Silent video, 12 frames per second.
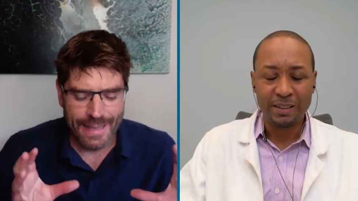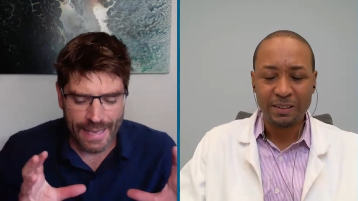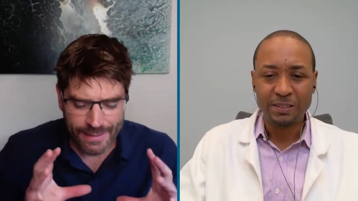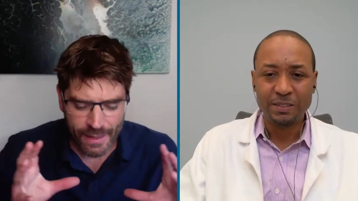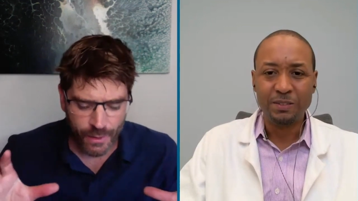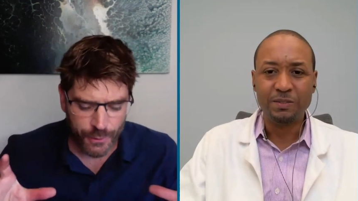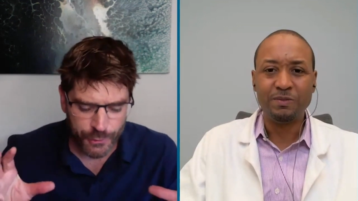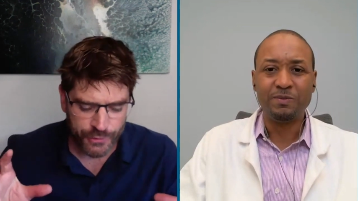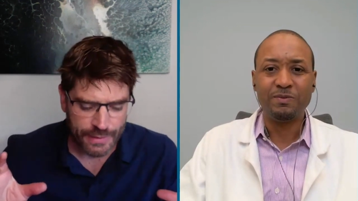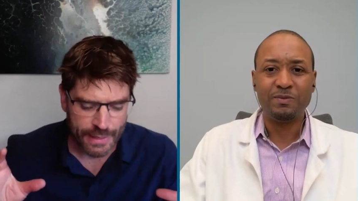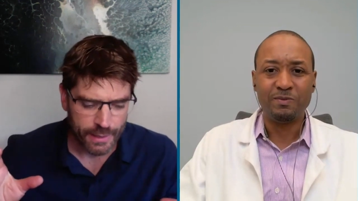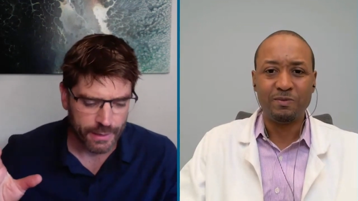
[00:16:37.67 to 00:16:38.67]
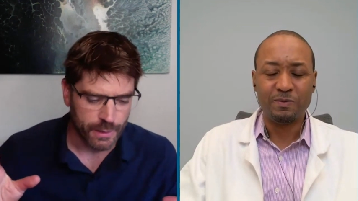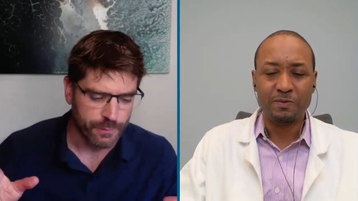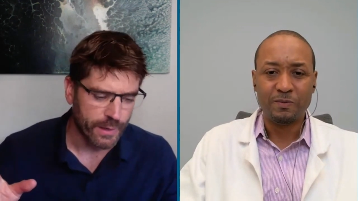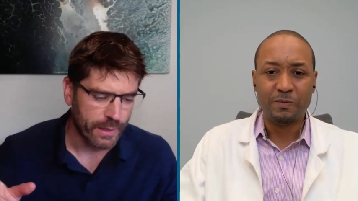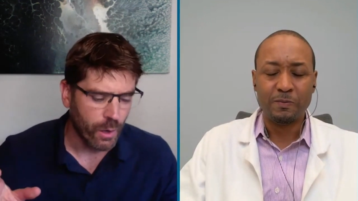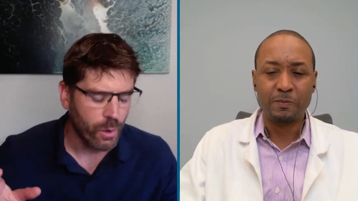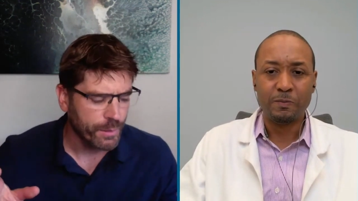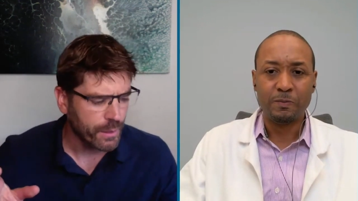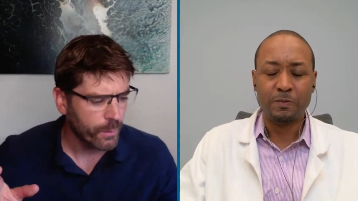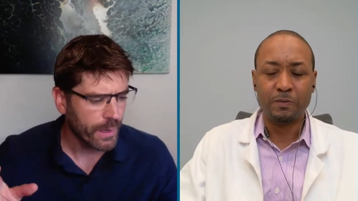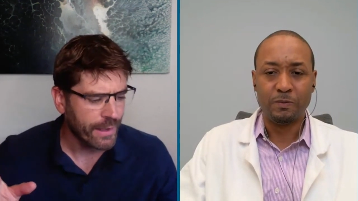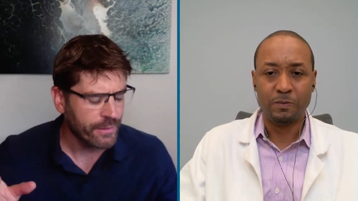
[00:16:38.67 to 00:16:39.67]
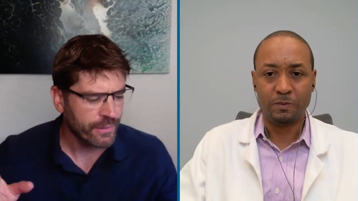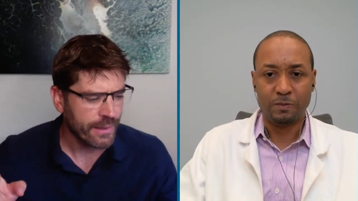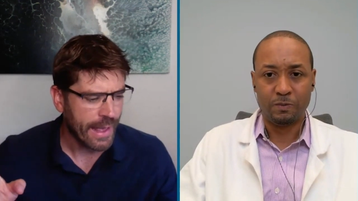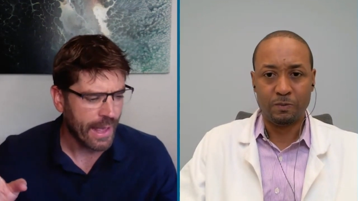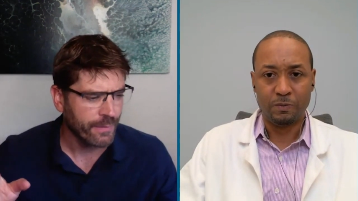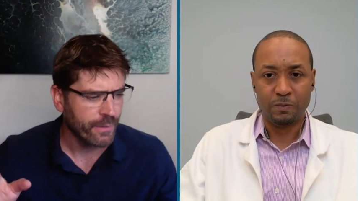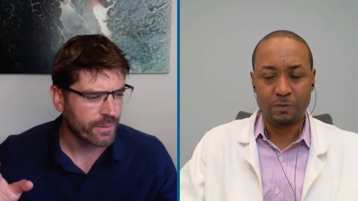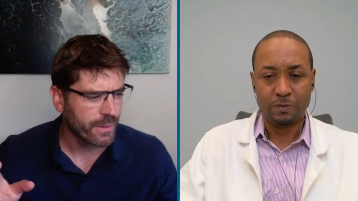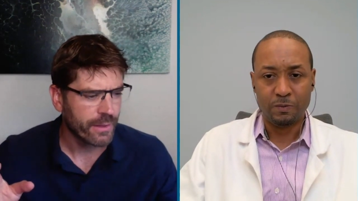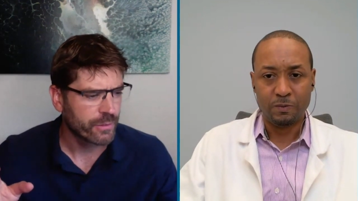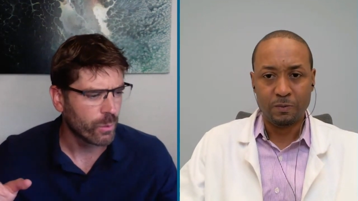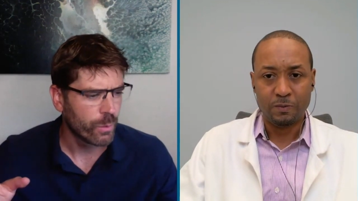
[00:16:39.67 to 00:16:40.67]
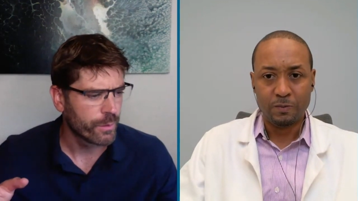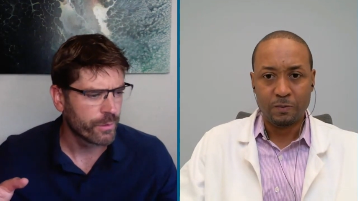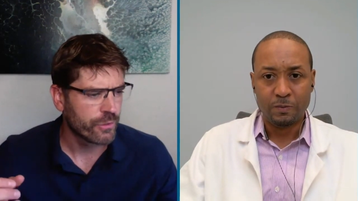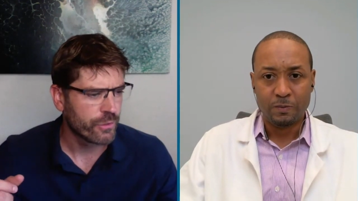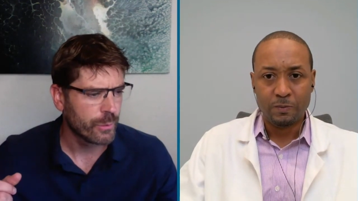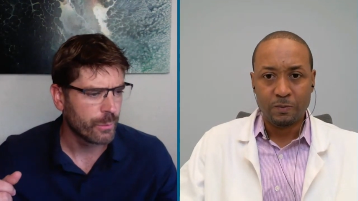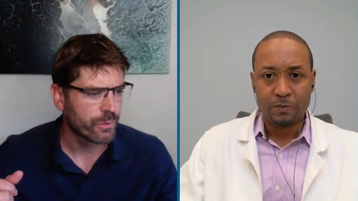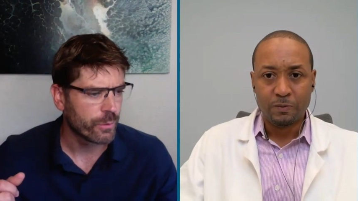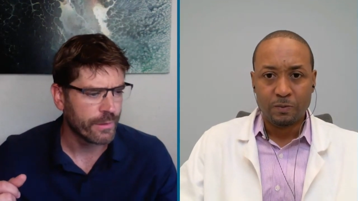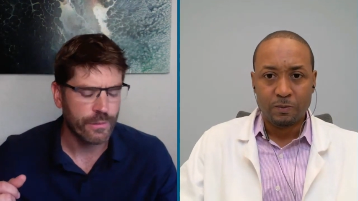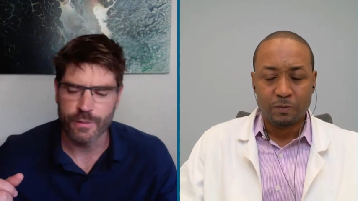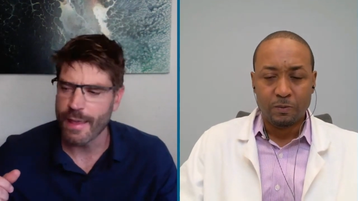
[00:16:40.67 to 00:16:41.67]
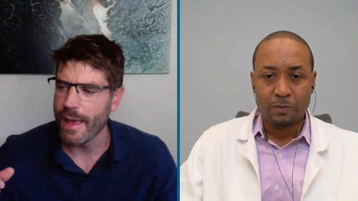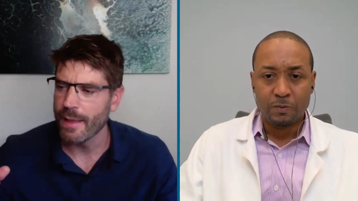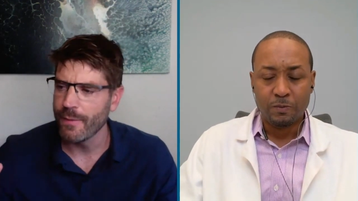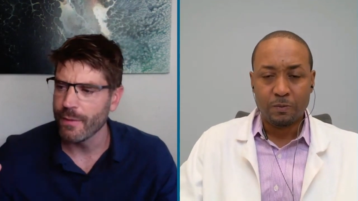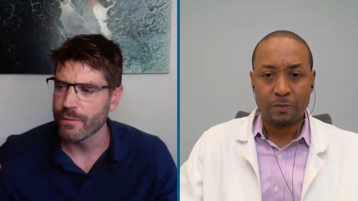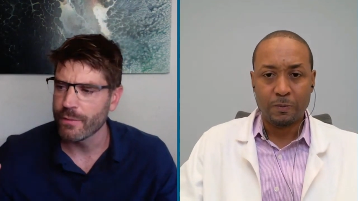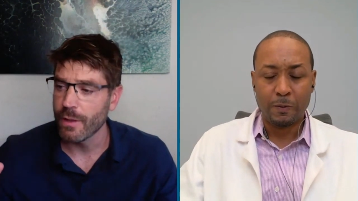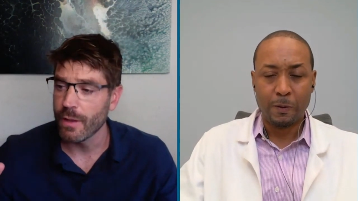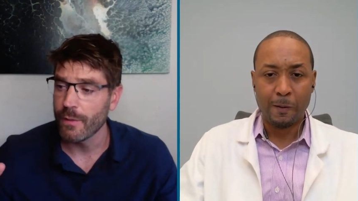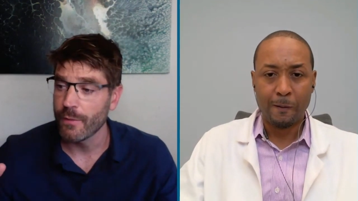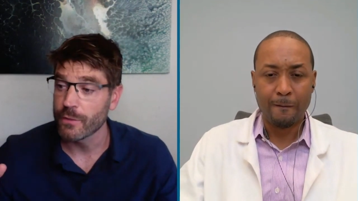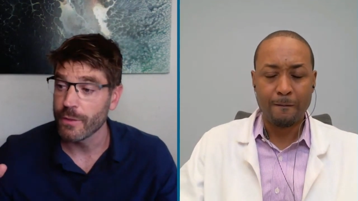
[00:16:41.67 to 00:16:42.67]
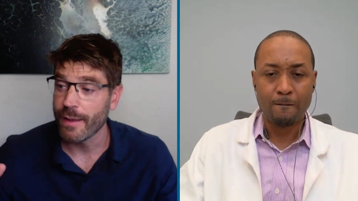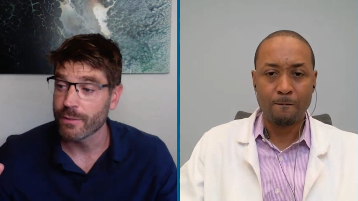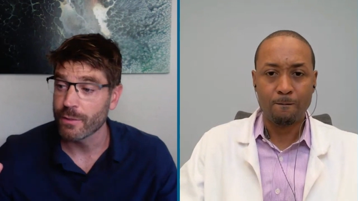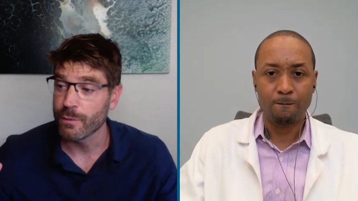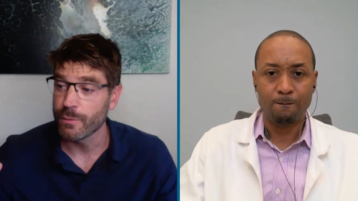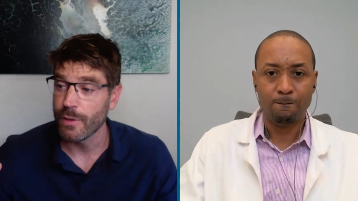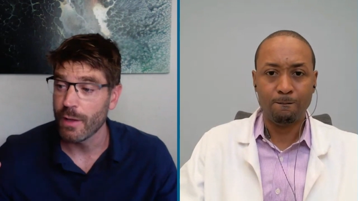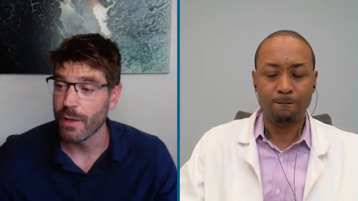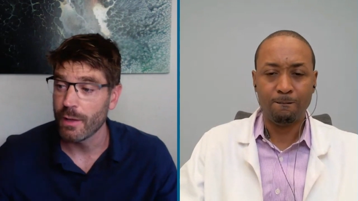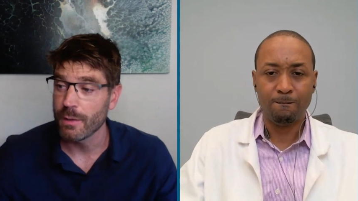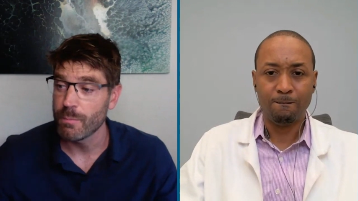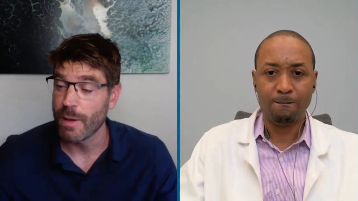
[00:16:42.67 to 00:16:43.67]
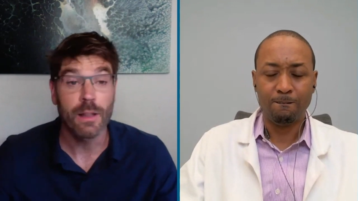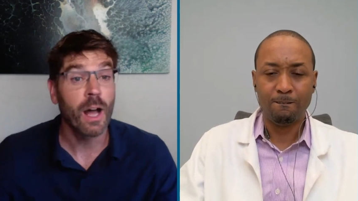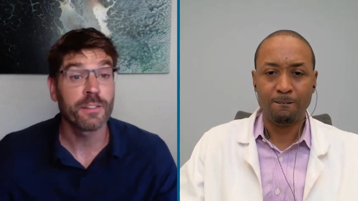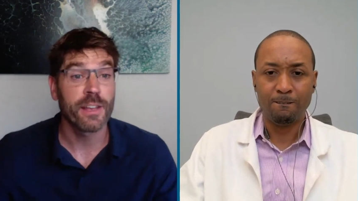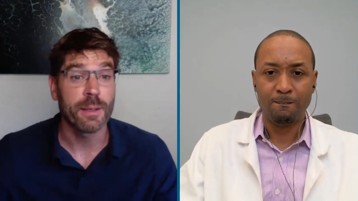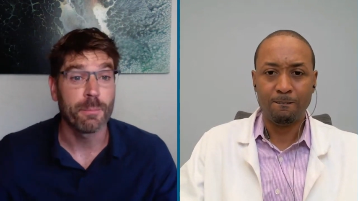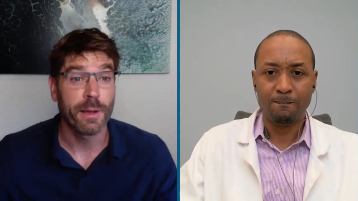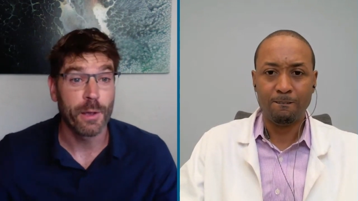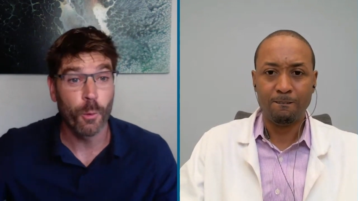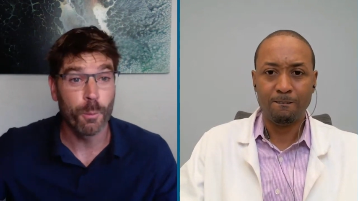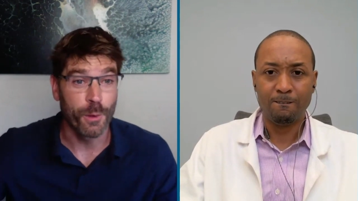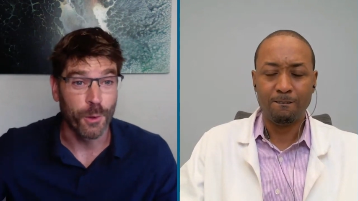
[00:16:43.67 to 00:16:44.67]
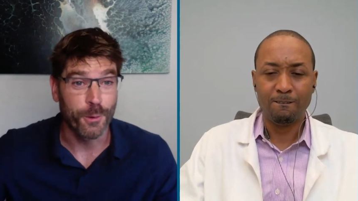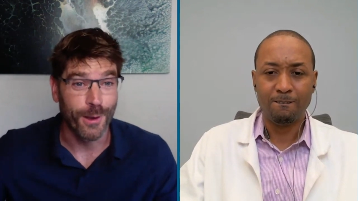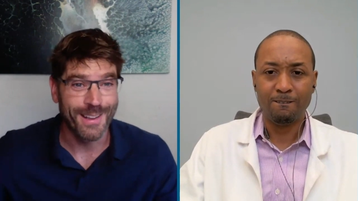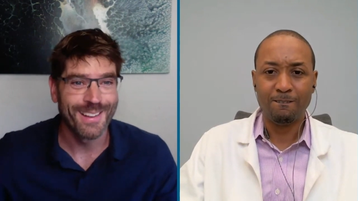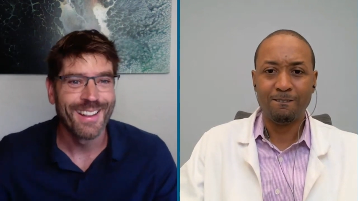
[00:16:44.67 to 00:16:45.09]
Speaker 1: gain that understanding of like, oh, you know what? I just had this glass of orange juice, or I just had this uh, this glass of uh, my latte, my oat milk, right?